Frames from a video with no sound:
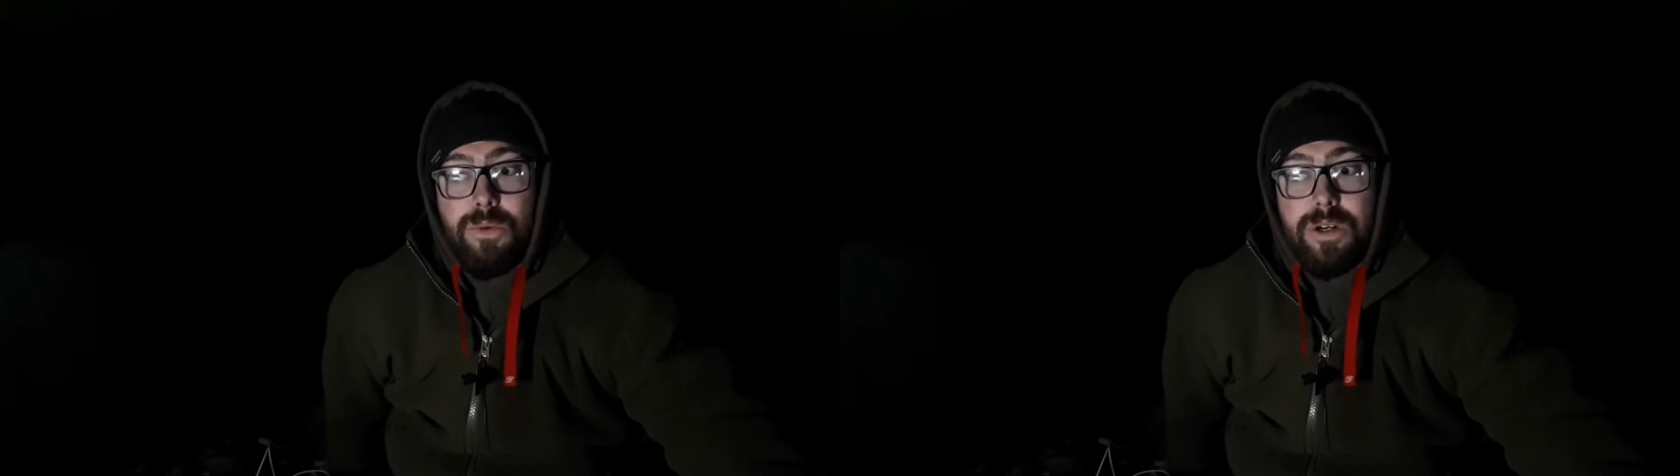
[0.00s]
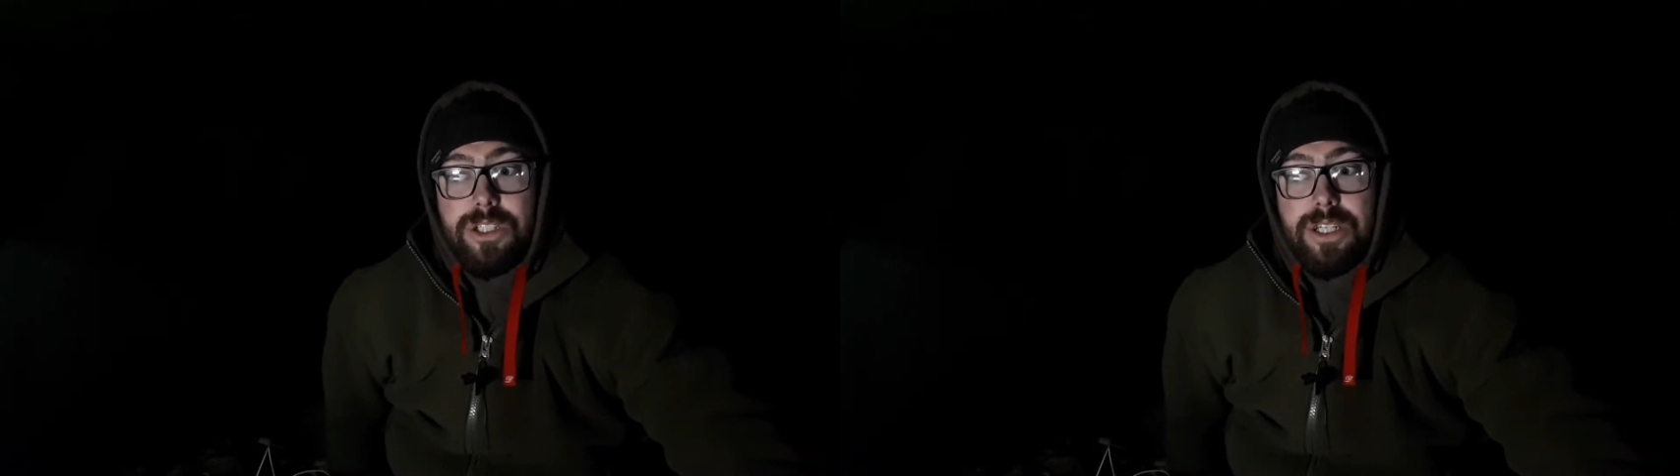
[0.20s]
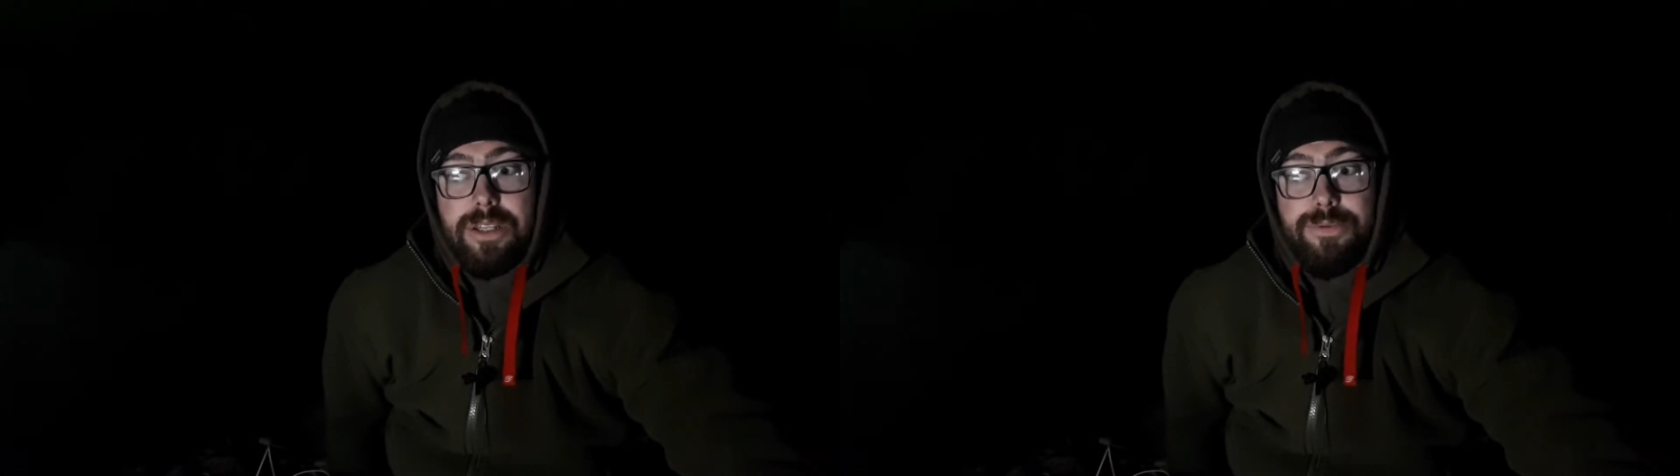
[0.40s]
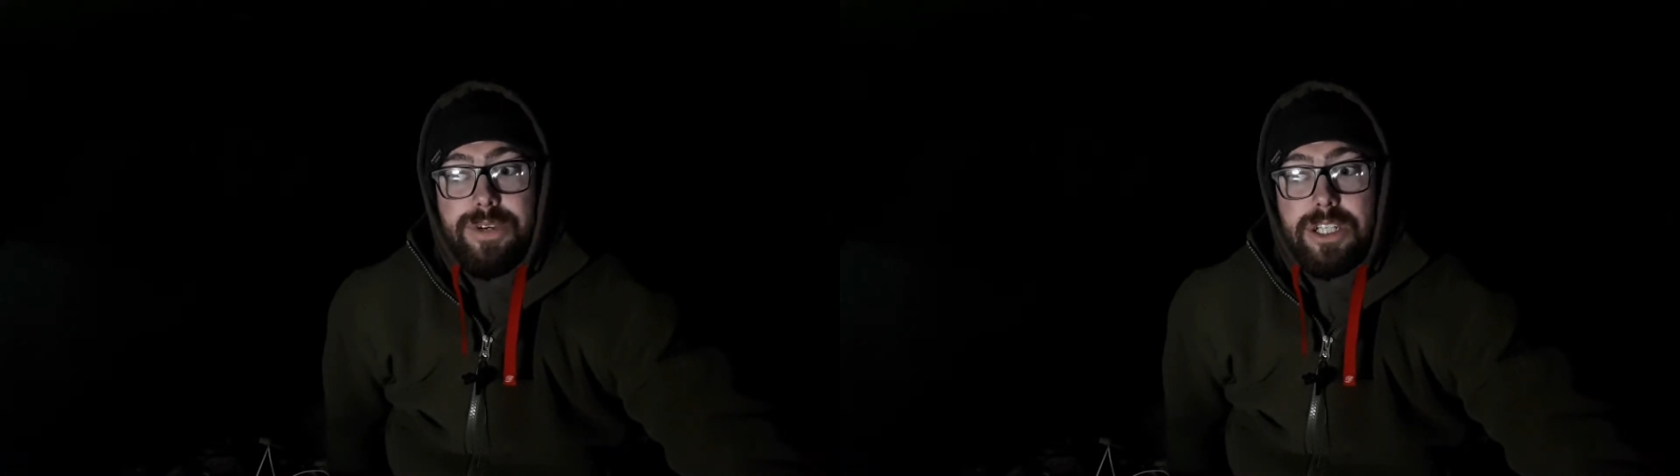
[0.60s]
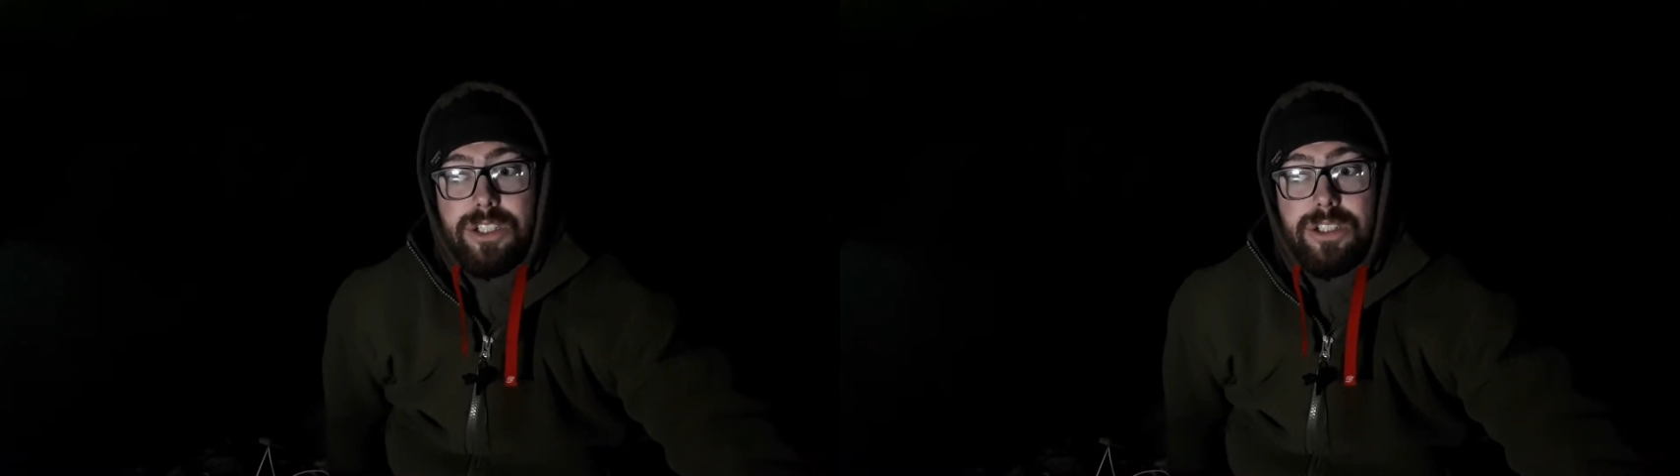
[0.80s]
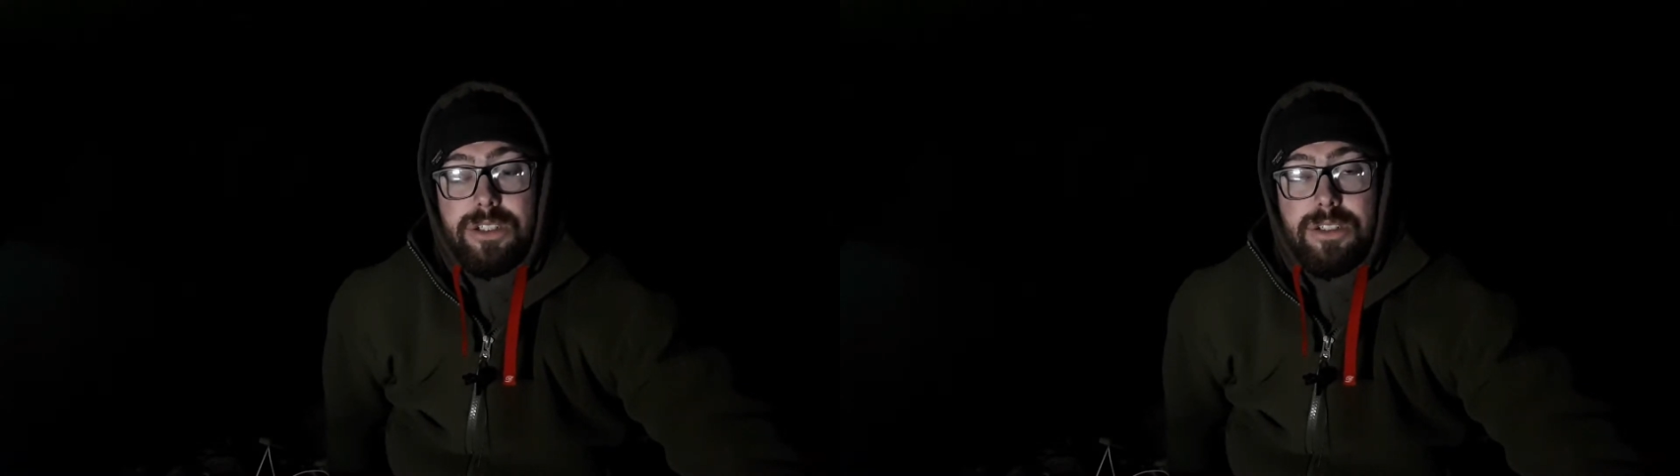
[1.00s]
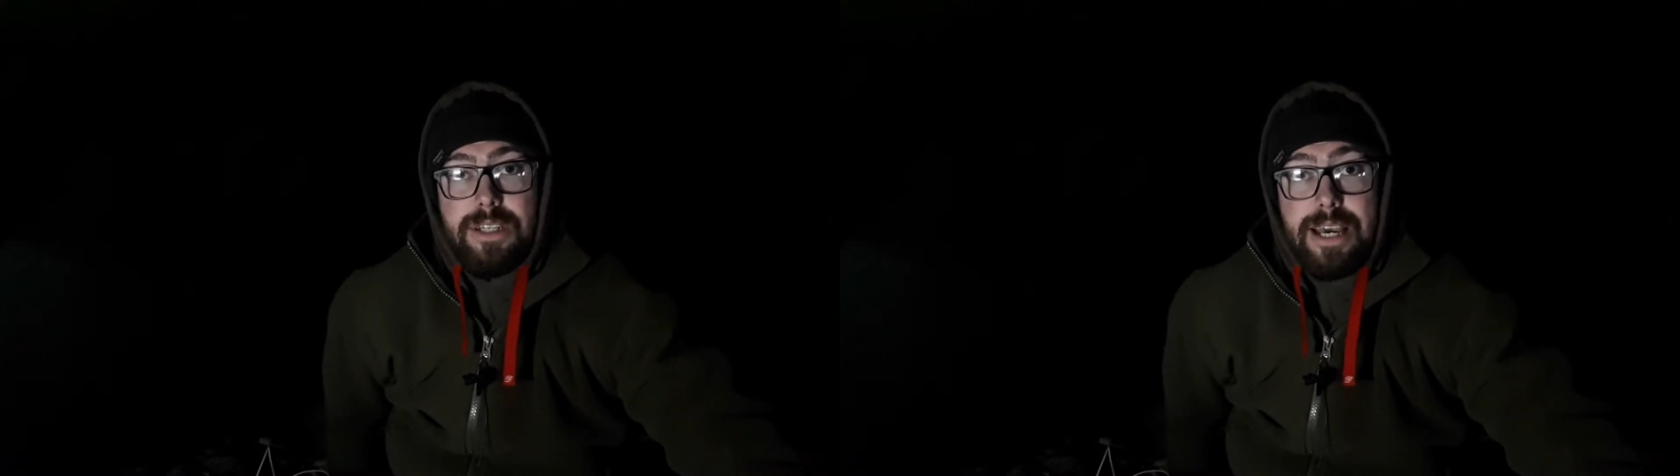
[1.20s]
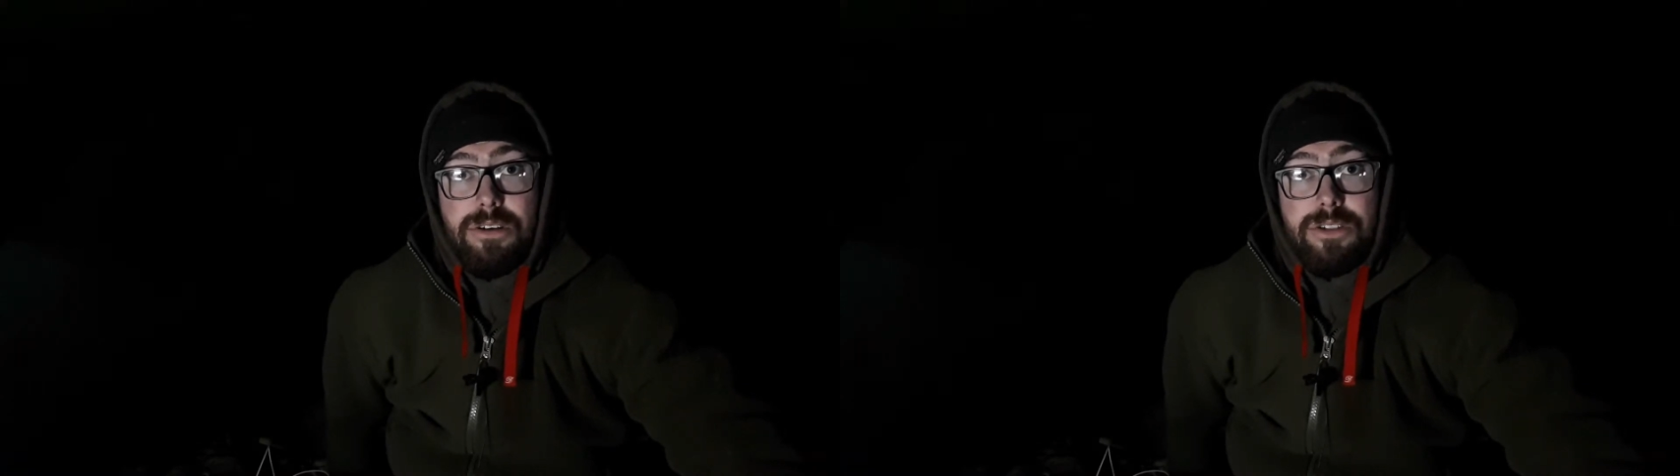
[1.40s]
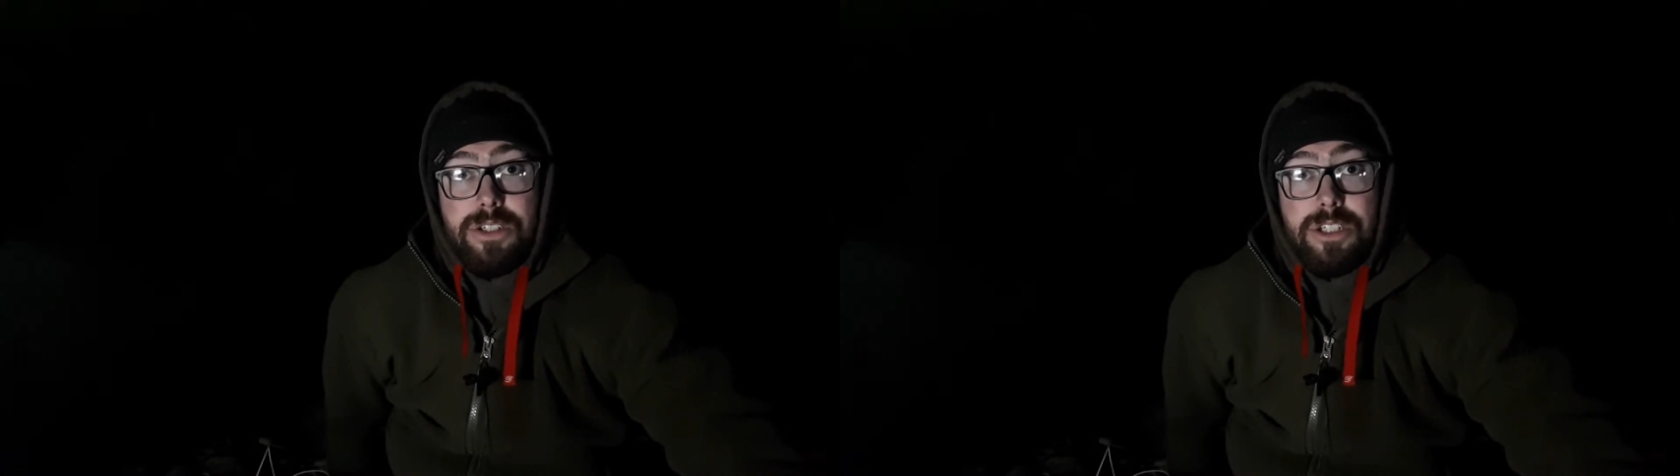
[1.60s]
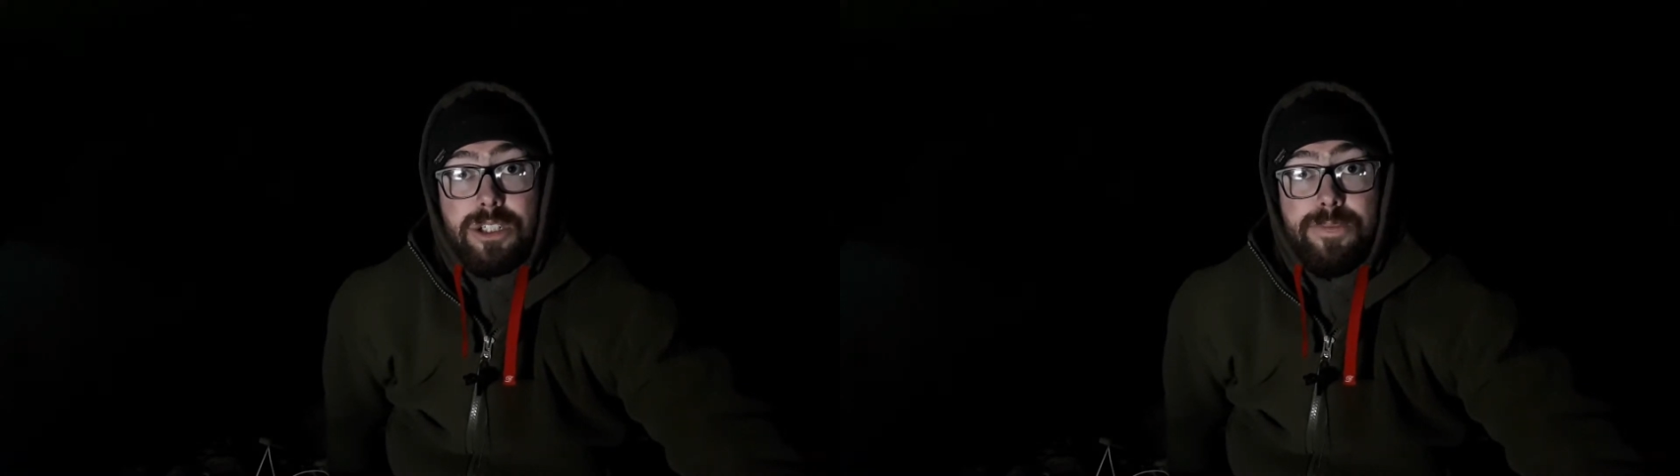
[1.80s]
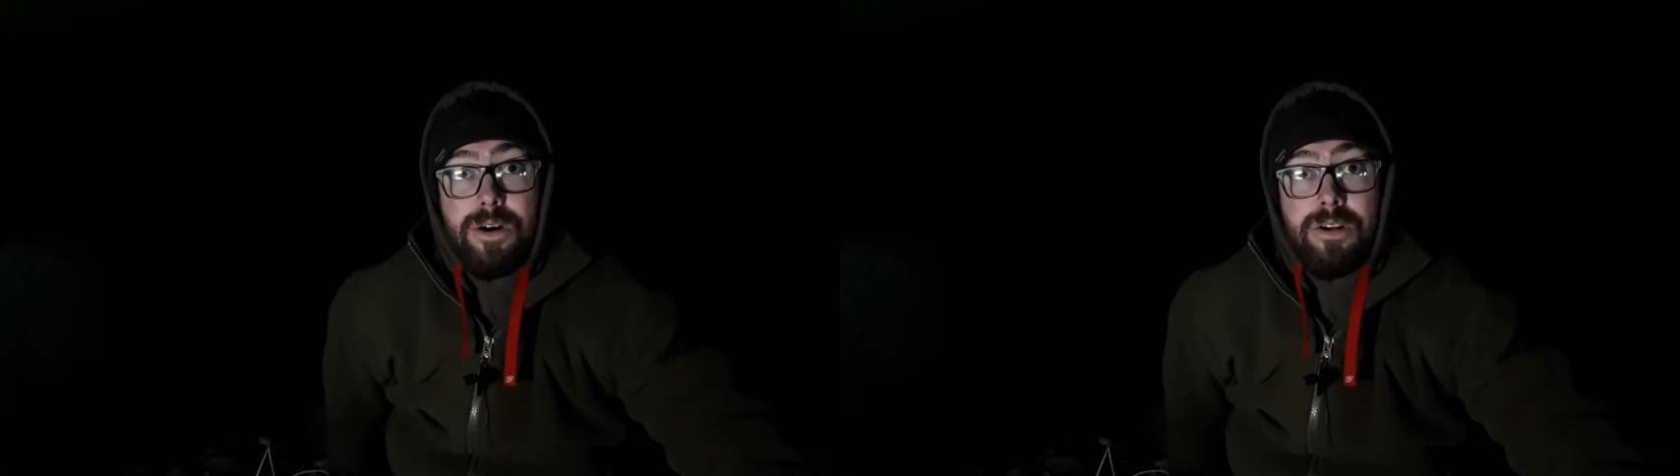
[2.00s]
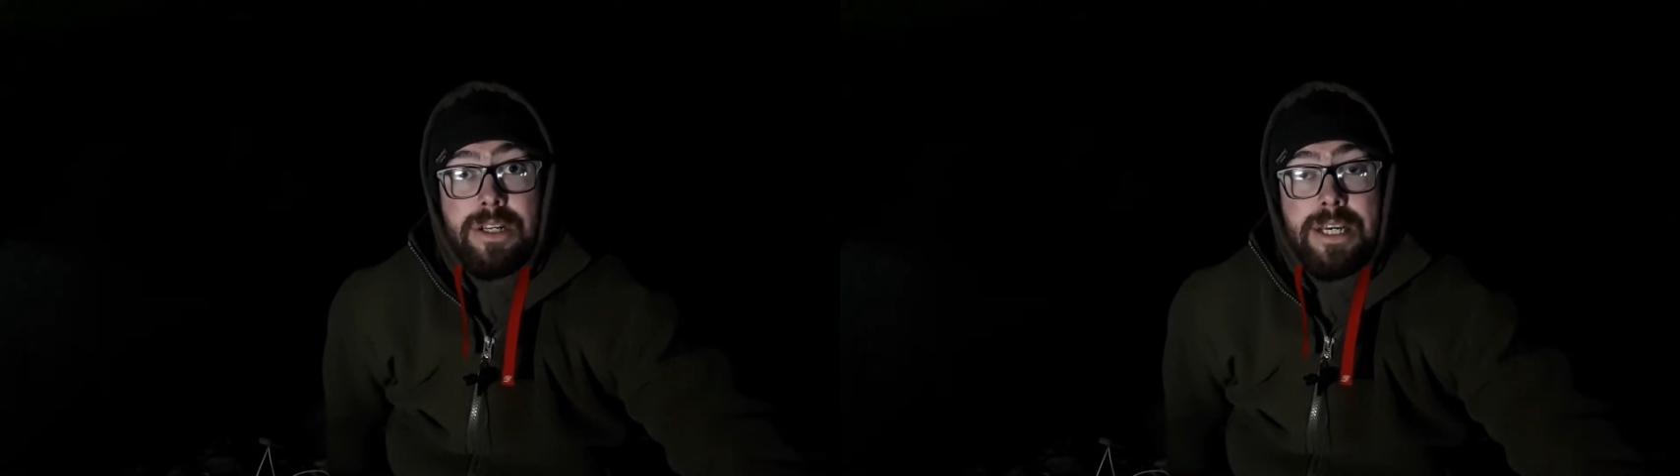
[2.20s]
watching the fish get onto the spot,